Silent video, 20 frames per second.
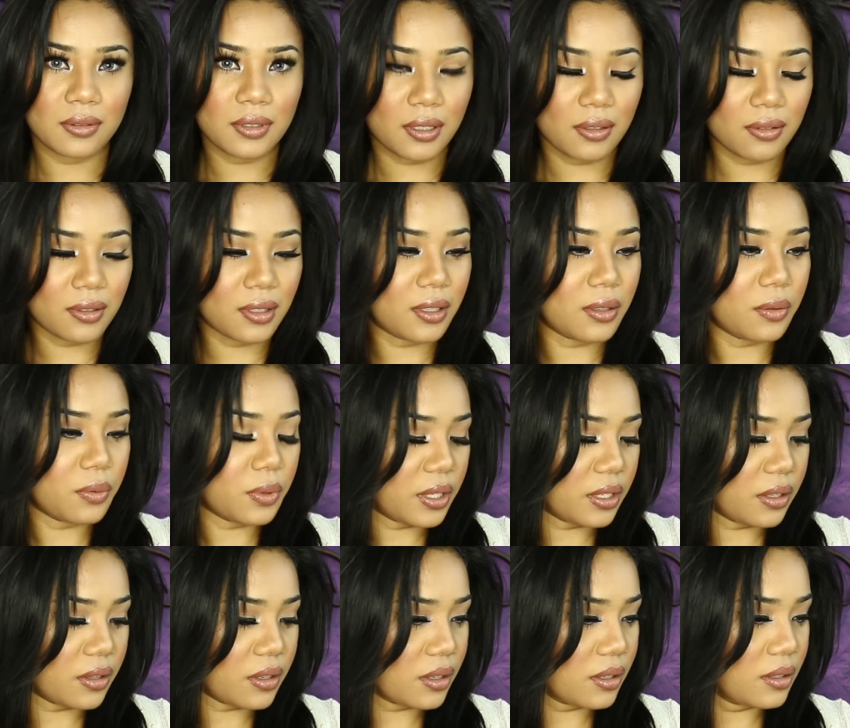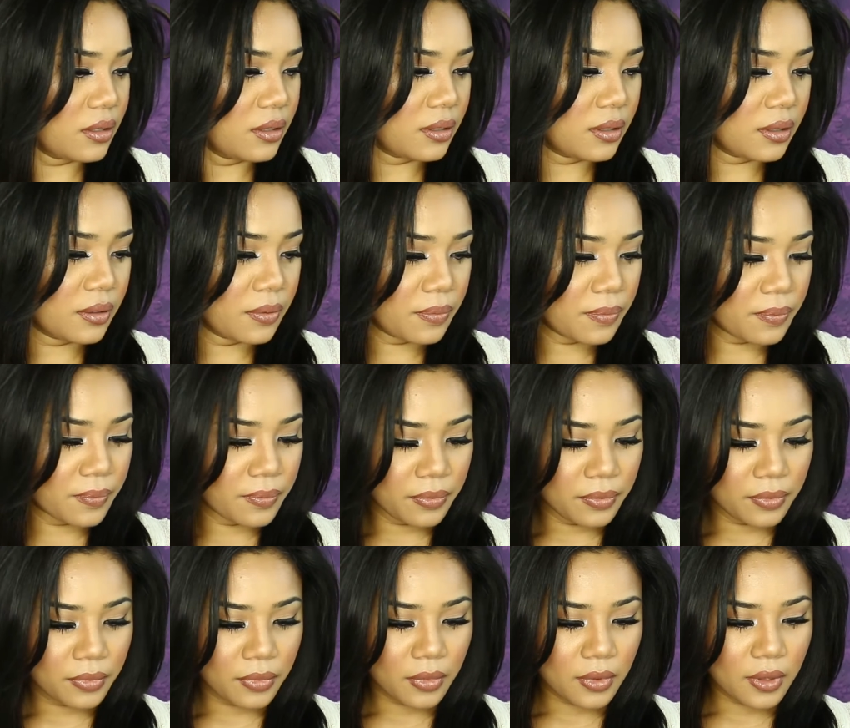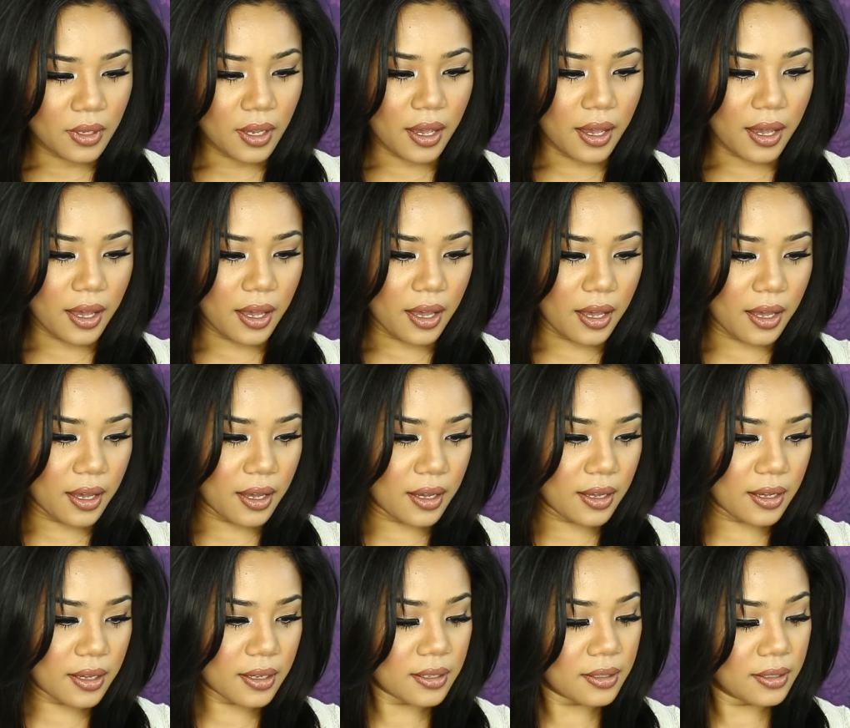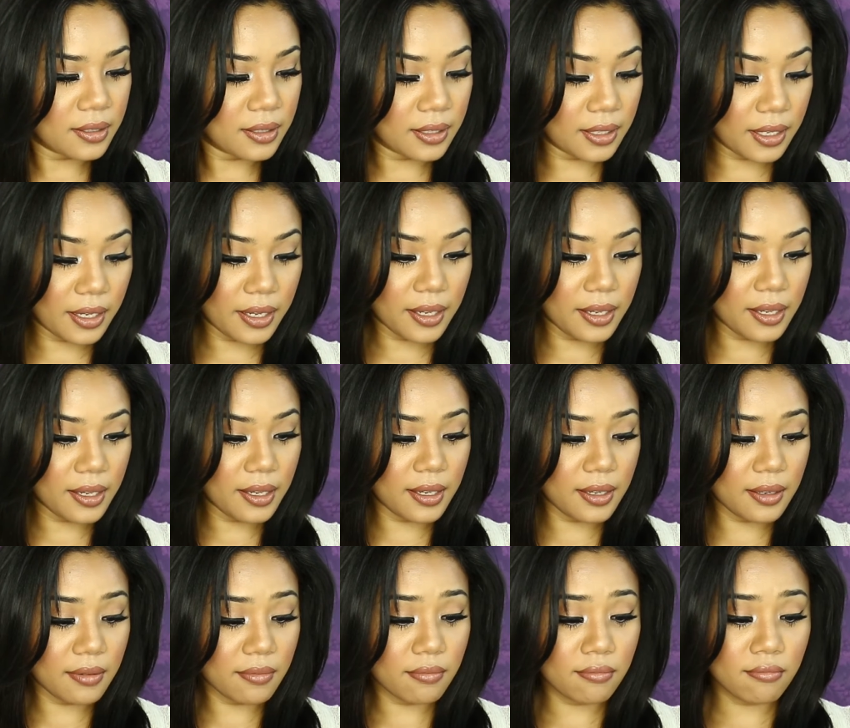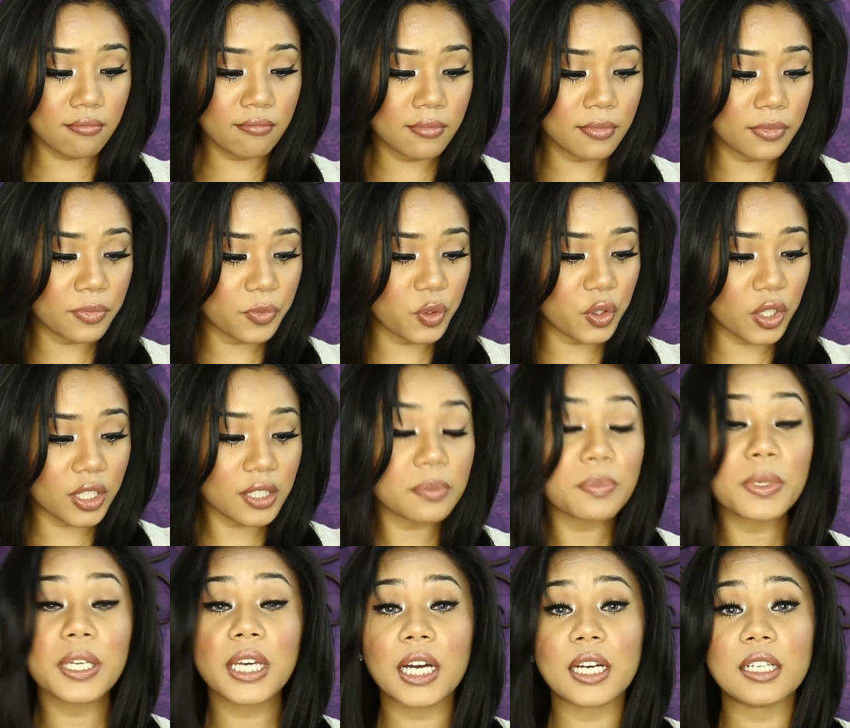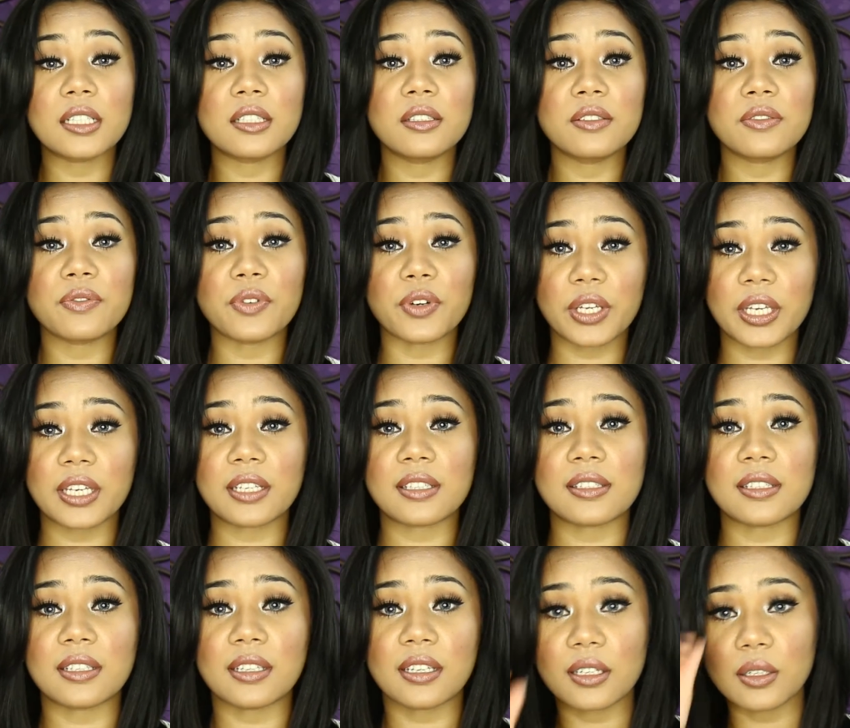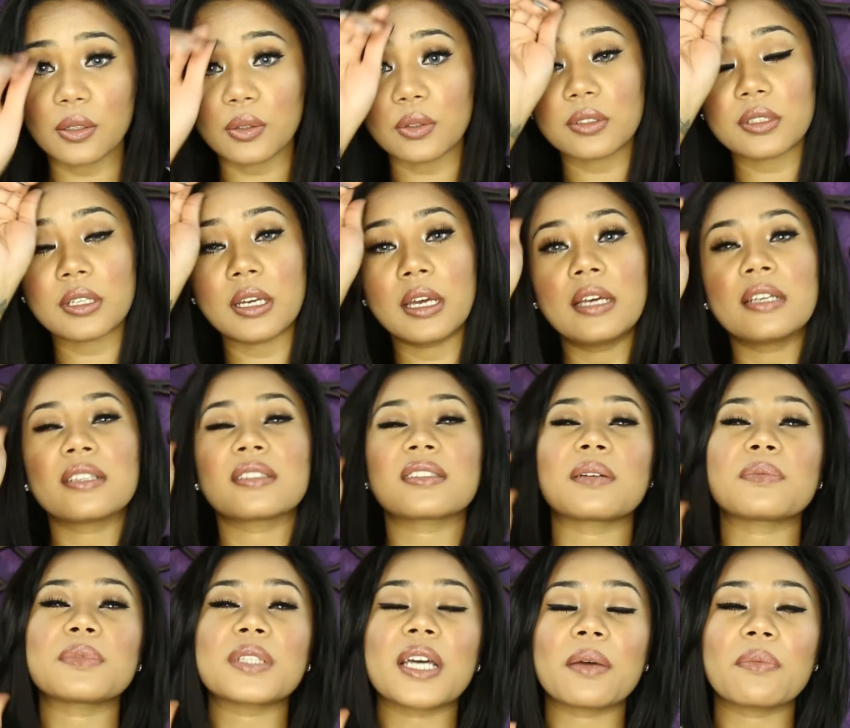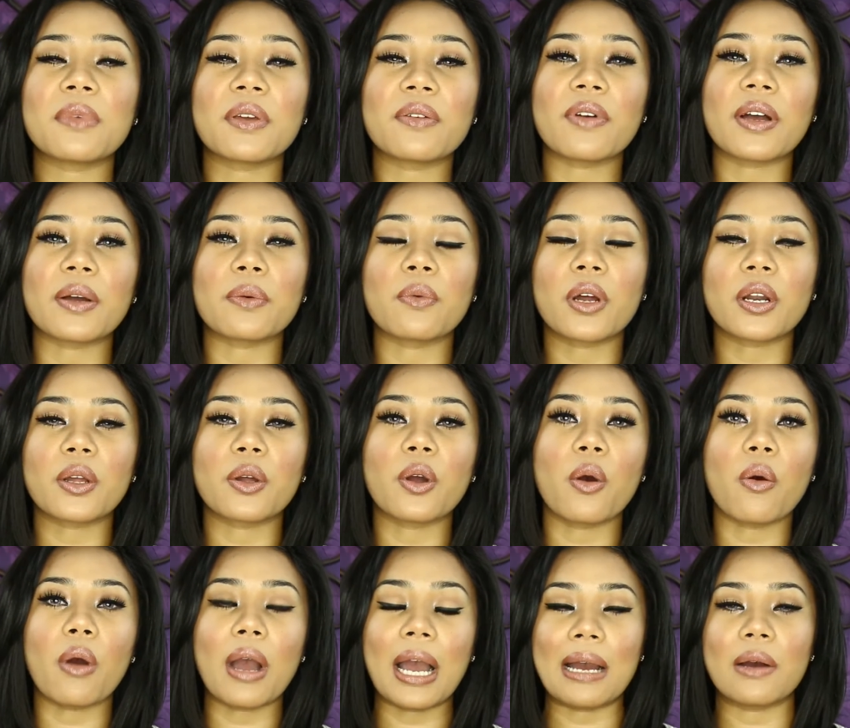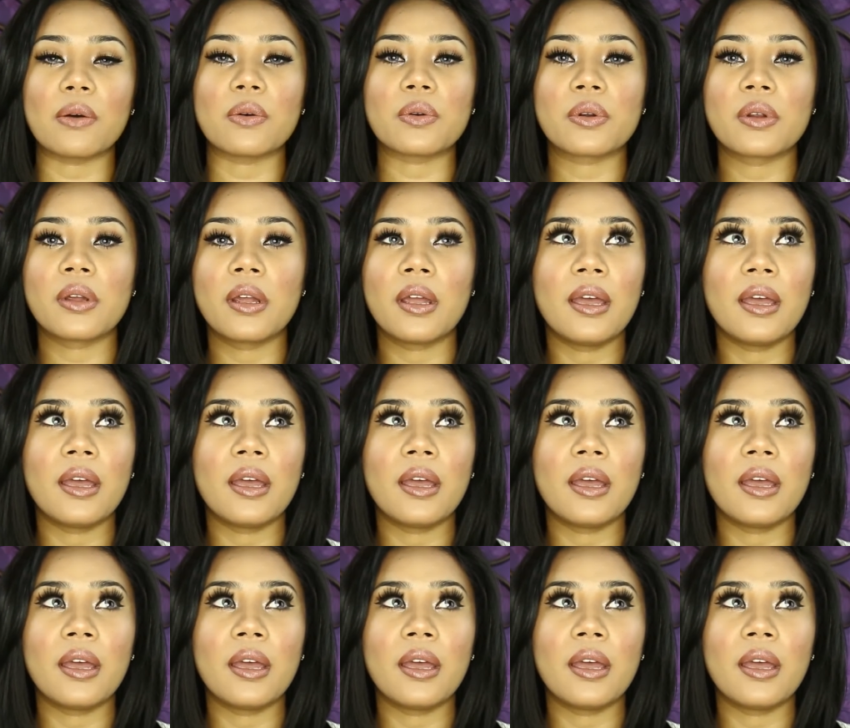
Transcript: I don't think you would either. And just because, for kicks and giggles, sometimes if I want to go out